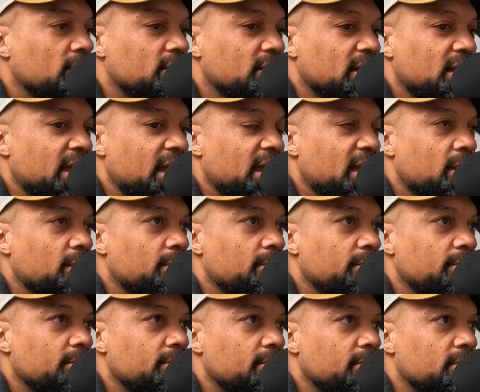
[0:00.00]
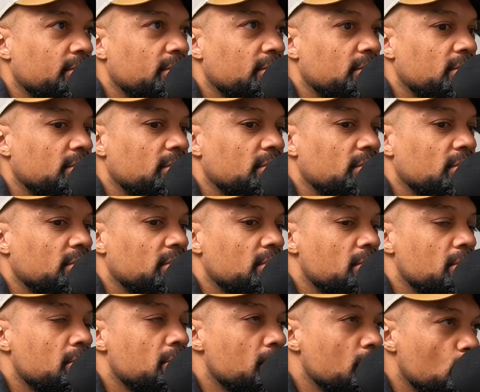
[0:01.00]
the game
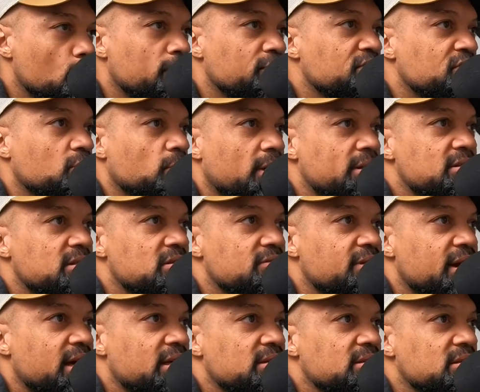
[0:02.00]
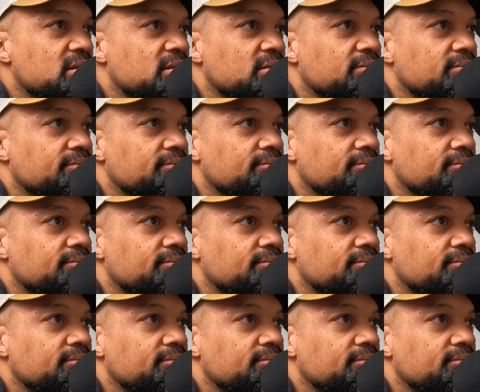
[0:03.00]
moves twice as fast.